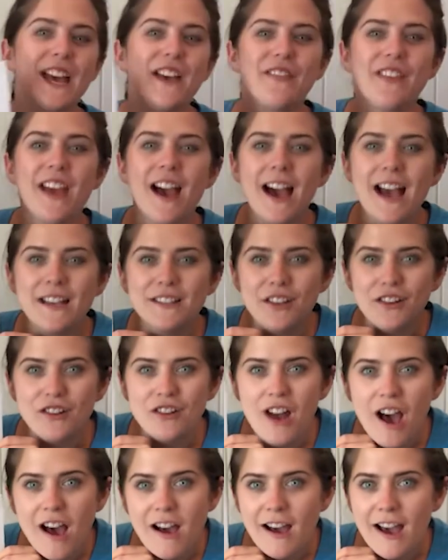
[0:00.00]
If the eyes are
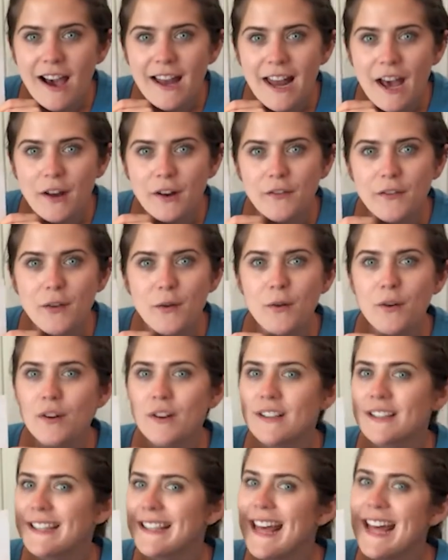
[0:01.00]
not cut out of
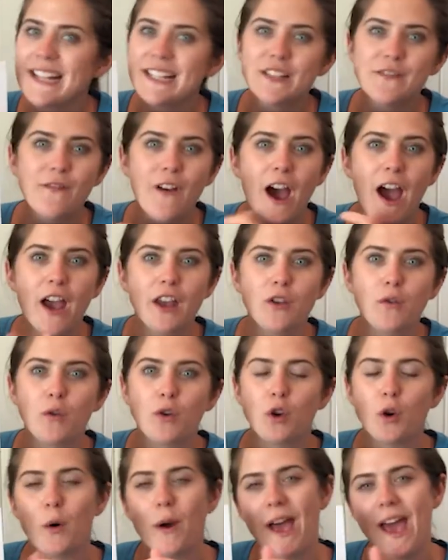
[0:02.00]
yours, that's fine. You
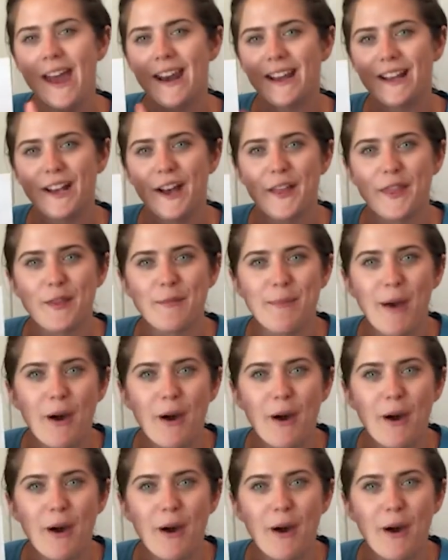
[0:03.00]
can go ahead and cut them